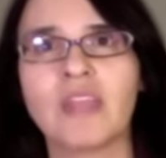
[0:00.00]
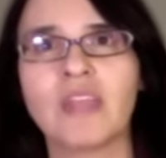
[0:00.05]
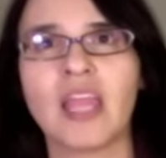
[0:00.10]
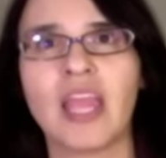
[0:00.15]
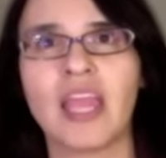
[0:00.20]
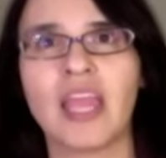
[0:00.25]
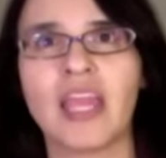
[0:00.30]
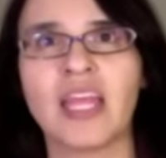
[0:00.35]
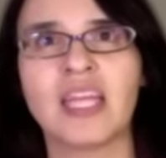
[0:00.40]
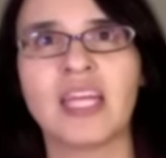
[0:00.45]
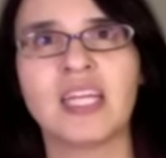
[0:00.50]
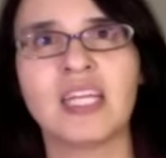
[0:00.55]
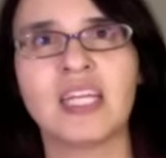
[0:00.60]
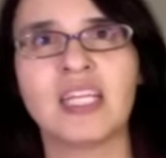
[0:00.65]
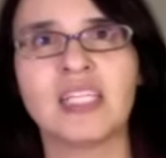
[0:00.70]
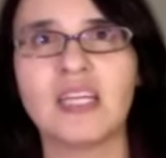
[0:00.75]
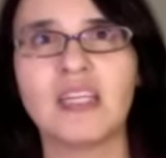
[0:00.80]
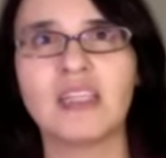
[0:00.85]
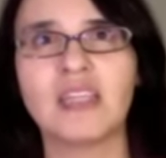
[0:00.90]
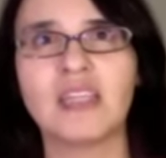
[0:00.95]

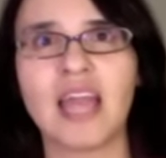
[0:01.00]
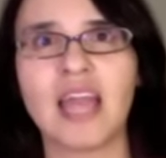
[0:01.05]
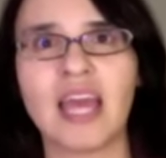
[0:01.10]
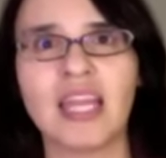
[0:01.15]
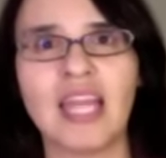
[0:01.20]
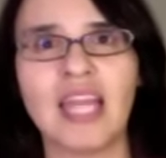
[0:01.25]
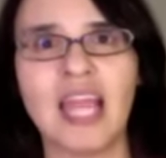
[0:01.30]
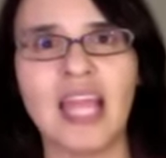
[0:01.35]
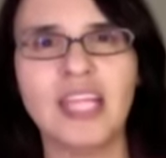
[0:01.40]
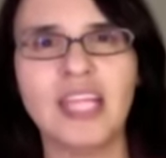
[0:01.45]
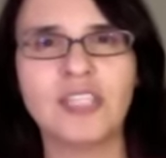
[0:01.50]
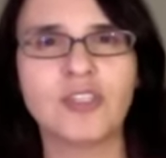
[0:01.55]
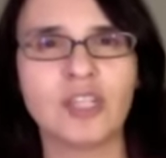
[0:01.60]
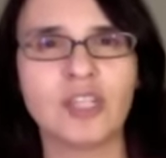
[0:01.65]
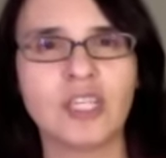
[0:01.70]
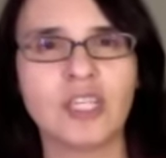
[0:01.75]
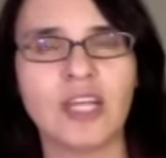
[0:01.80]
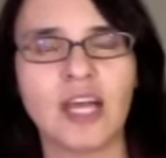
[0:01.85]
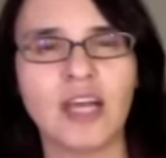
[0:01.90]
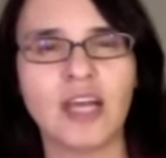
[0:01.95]
And that
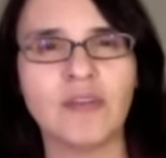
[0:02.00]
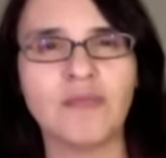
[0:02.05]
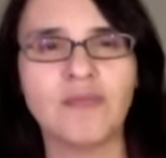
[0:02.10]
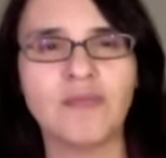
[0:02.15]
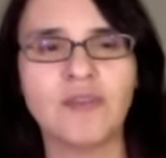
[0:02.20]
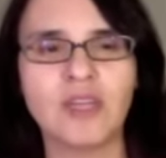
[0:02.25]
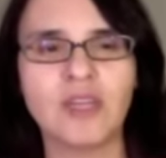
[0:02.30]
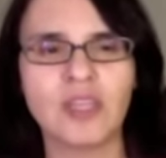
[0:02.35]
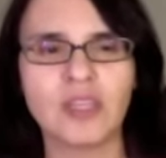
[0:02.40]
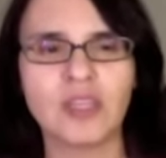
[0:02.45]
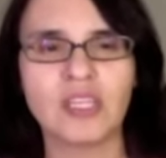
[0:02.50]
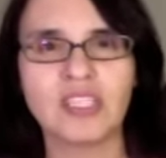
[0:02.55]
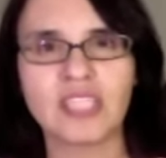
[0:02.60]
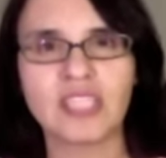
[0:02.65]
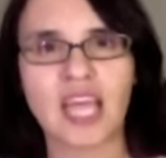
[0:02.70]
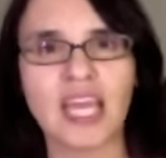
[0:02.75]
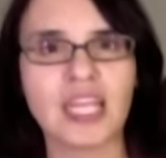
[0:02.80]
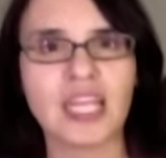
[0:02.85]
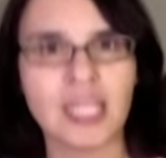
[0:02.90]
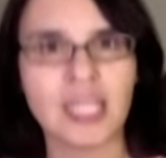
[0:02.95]
hatred of the
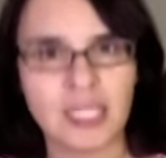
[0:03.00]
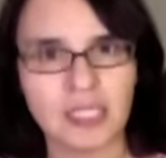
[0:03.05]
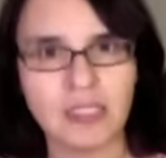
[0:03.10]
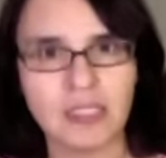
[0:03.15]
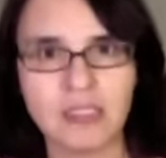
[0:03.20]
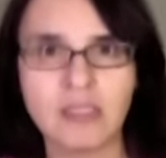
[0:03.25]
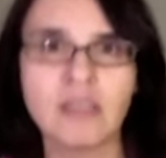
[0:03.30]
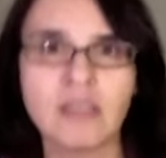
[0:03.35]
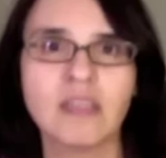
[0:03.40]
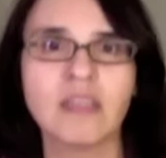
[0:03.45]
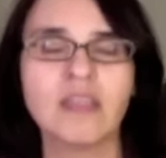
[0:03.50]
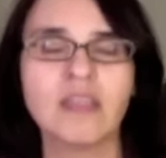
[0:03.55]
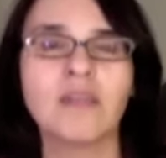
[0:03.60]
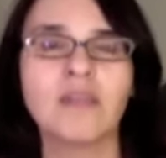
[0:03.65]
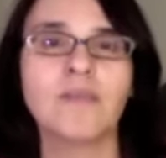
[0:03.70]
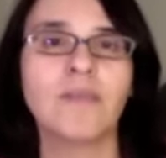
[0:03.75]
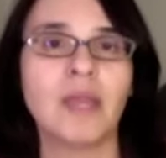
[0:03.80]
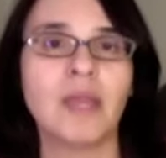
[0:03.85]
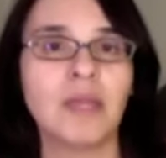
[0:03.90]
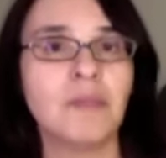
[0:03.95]
silence
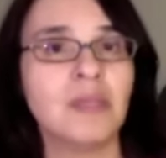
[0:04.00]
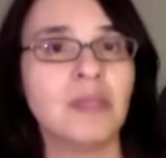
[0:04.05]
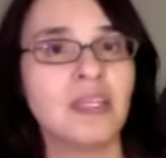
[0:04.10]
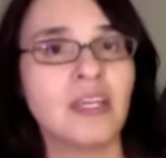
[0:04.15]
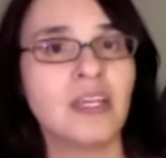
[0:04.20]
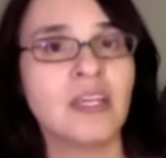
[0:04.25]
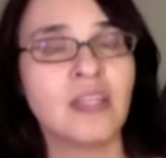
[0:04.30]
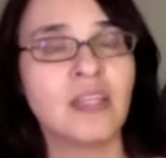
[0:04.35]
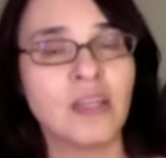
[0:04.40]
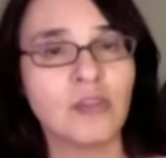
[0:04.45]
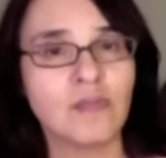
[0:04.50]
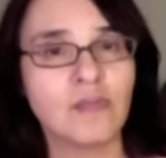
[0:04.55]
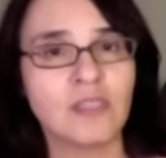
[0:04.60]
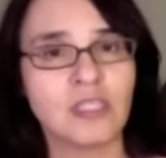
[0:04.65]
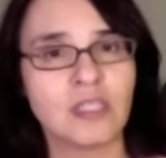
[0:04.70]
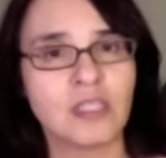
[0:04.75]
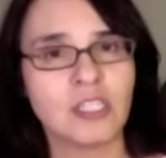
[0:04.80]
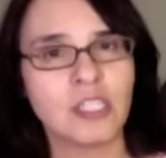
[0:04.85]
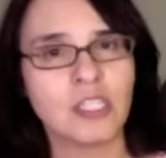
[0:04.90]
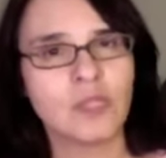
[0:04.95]
may be another
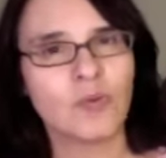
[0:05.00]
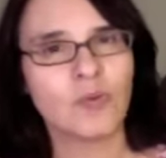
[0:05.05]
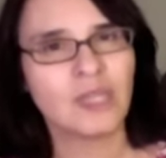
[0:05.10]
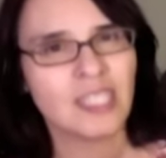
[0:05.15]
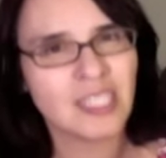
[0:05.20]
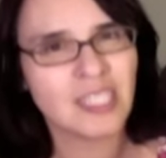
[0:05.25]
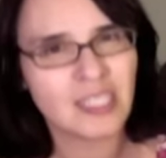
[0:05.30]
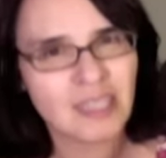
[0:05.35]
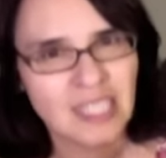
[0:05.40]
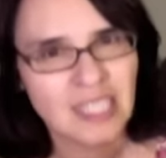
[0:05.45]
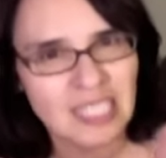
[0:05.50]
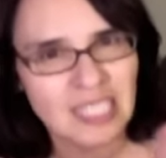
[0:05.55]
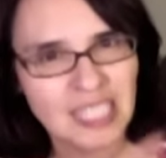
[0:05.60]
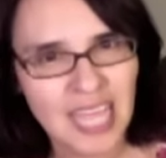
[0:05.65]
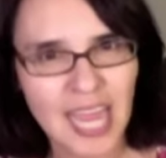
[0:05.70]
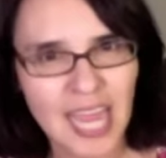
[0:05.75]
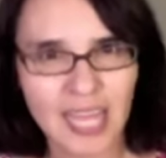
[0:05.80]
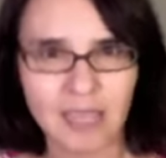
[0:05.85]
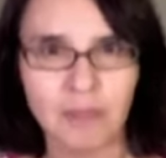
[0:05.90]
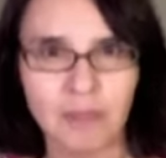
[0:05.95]
reason that she wants to
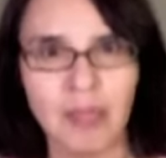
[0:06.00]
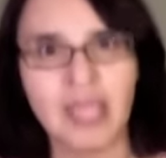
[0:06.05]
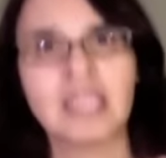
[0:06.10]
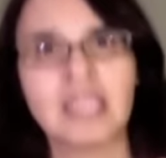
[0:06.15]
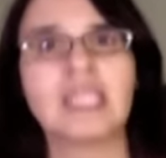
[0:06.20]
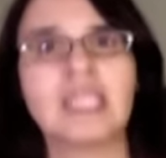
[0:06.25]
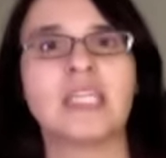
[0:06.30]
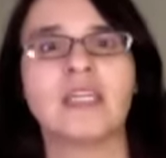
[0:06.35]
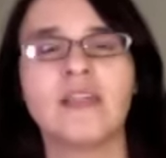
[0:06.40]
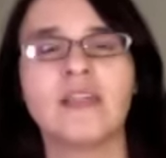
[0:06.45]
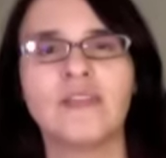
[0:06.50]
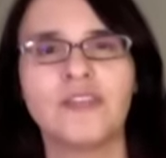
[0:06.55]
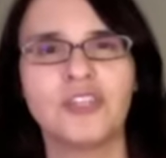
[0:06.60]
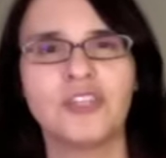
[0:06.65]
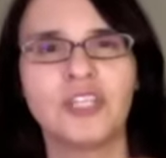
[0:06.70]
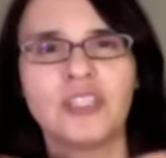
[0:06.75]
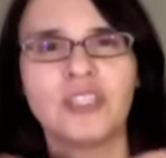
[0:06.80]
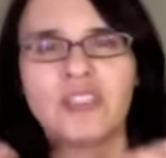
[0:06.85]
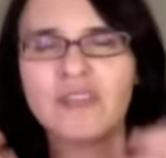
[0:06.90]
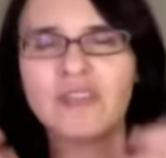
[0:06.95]
attack Maggie.
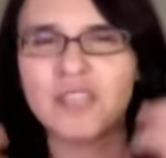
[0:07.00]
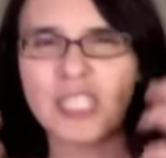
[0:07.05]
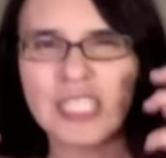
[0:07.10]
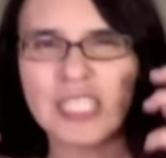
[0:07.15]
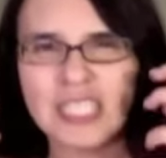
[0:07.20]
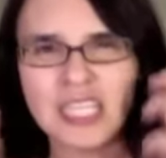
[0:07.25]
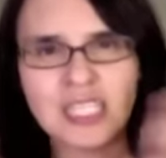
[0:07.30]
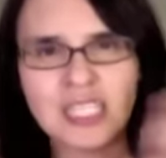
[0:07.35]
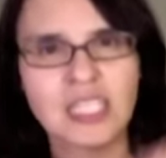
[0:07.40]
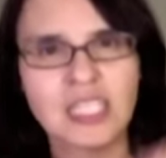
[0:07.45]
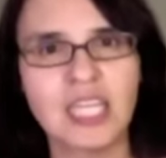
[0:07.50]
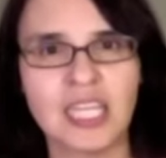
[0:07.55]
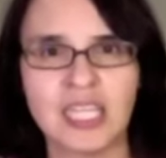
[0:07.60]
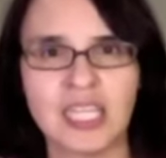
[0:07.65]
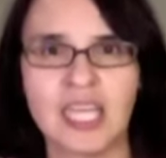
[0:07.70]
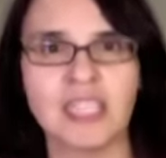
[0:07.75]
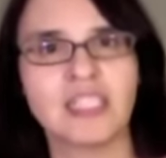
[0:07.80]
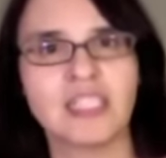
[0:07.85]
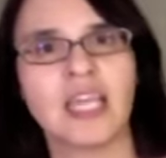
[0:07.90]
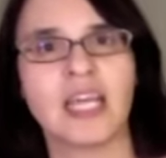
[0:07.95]
She, she doesn't like
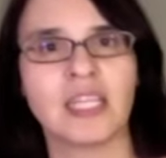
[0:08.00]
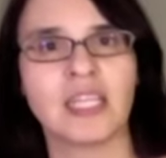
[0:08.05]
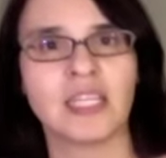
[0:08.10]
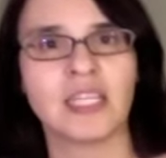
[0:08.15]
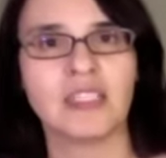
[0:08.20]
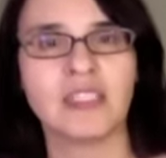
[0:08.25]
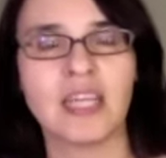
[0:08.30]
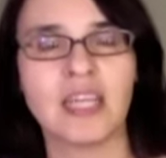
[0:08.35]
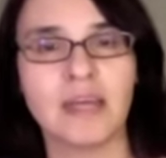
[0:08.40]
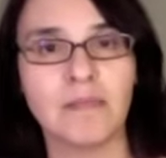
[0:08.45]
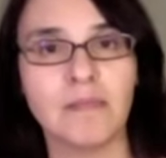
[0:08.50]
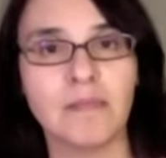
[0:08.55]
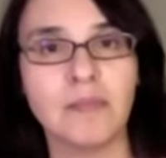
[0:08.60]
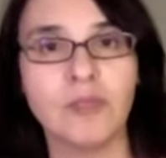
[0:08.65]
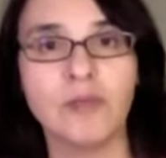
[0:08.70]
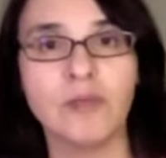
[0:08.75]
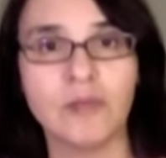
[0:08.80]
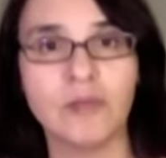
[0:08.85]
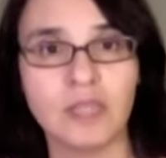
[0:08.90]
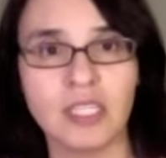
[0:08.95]
that silence, that
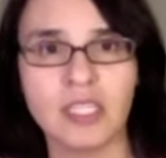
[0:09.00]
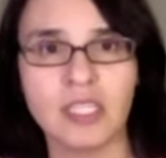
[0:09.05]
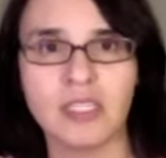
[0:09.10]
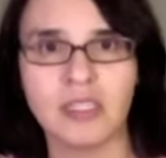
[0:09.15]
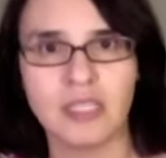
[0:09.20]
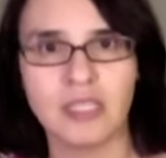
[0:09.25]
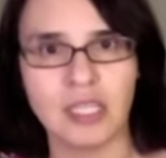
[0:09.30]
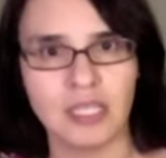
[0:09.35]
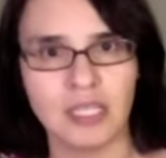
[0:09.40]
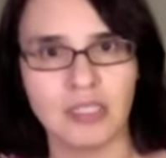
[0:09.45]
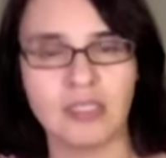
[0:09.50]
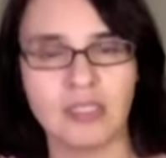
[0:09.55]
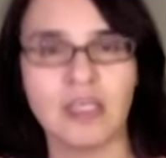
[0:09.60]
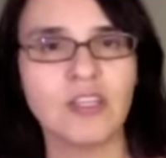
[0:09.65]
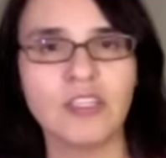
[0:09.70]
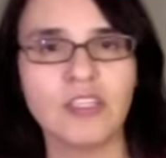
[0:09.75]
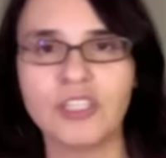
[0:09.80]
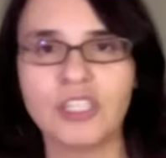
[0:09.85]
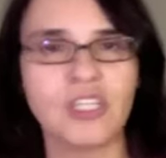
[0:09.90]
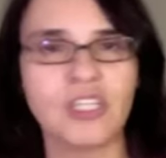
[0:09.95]
muteness.
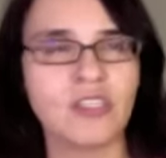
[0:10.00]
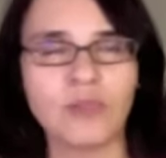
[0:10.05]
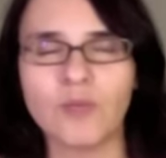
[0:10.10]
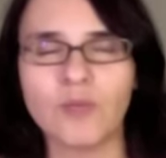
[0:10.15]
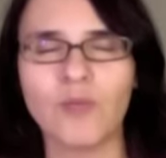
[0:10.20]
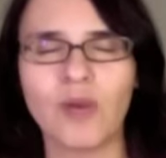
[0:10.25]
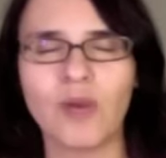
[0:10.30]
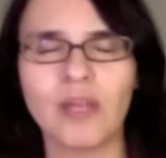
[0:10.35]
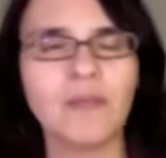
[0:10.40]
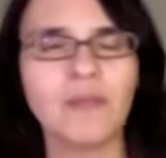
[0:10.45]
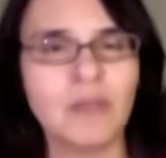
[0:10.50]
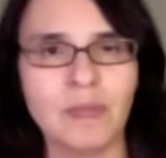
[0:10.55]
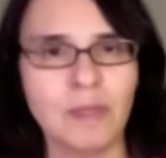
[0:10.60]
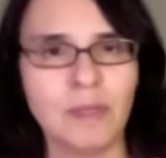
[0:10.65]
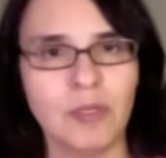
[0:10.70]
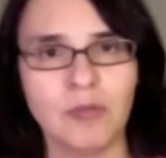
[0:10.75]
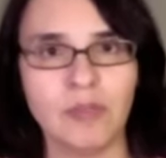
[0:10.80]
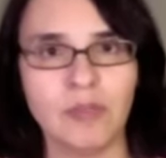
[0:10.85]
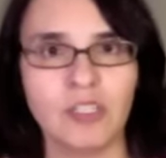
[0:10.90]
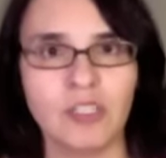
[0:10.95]
She doesn't want to be
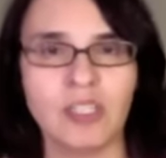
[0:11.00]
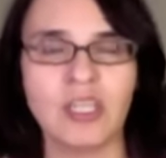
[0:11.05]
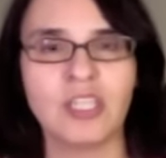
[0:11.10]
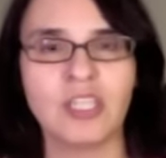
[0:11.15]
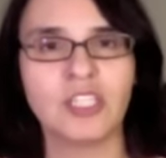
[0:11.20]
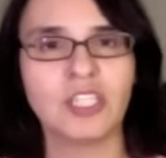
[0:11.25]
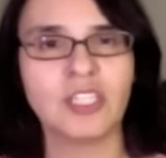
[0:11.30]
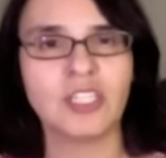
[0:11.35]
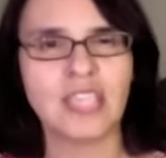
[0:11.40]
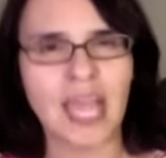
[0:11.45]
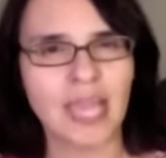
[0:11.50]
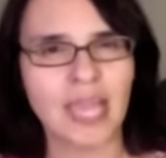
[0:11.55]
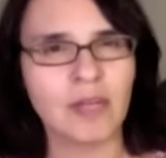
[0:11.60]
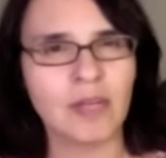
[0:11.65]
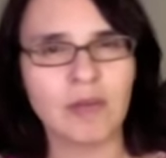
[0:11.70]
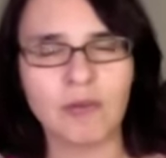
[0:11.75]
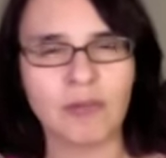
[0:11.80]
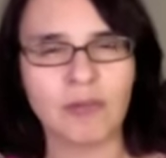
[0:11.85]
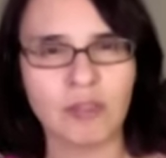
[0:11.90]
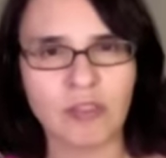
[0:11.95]
mute, and she's
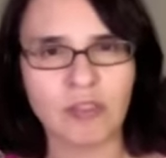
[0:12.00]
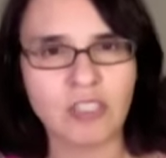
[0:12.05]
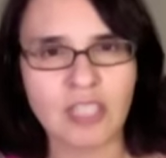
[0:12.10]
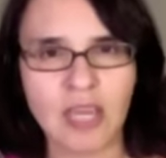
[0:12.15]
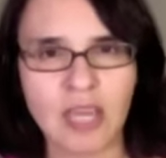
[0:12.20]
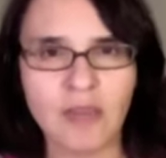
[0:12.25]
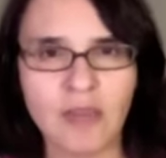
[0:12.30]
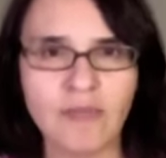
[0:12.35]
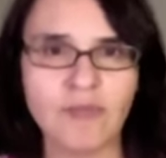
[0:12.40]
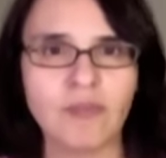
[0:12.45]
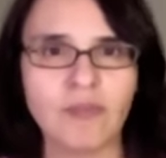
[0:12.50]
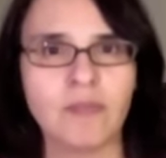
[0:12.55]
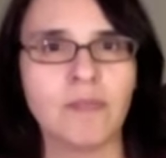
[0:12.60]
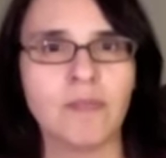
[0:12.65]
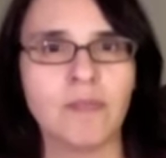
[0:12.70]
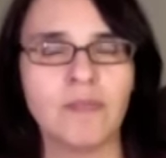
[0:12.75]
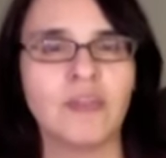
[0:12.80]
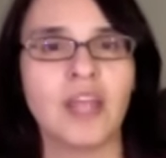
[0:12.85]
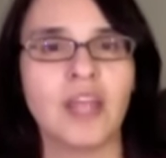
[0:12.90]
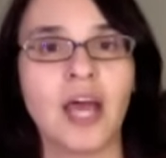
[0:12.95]
angry with herself for
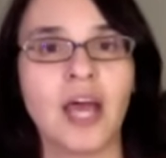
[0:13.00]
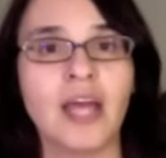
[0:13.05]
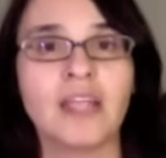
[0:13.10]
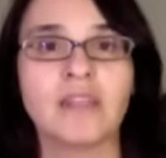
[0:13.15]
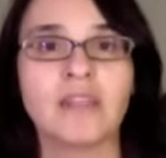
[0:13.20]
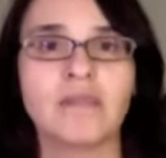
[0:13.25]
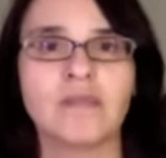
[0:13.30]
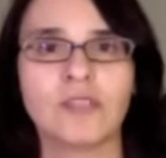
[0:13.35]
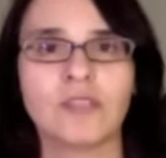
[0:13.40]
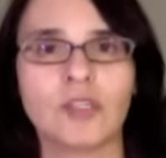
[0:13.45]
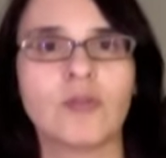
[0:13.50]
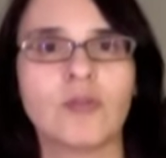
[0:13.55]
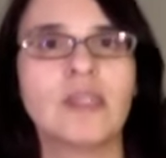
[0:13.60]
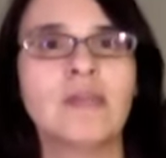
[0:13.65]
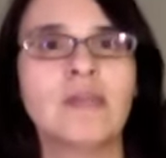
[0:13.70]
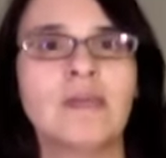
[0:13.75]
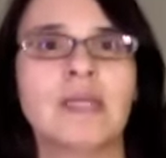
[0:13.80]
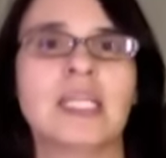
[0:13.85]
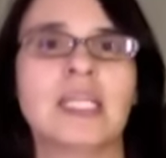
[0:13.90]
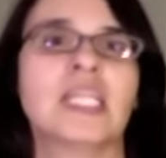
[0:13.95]
not
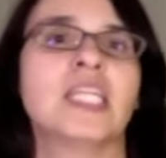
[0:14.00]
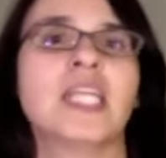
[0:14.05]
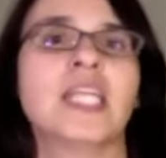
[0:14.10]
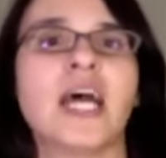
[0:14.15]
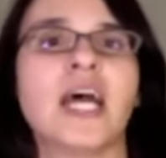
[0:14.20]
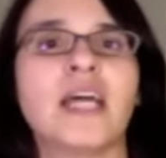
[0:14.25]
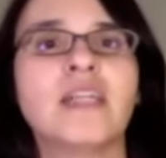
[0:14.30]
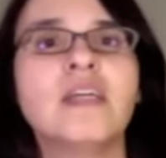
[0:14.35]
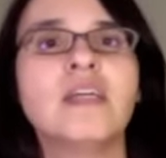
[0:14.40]
screaming and not,